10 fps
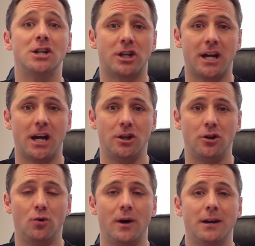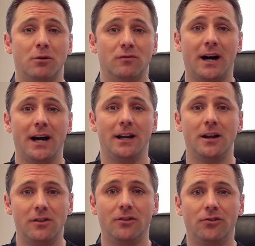educate you and
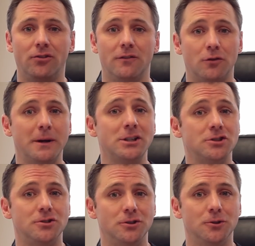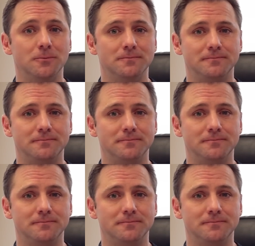provide this information to you.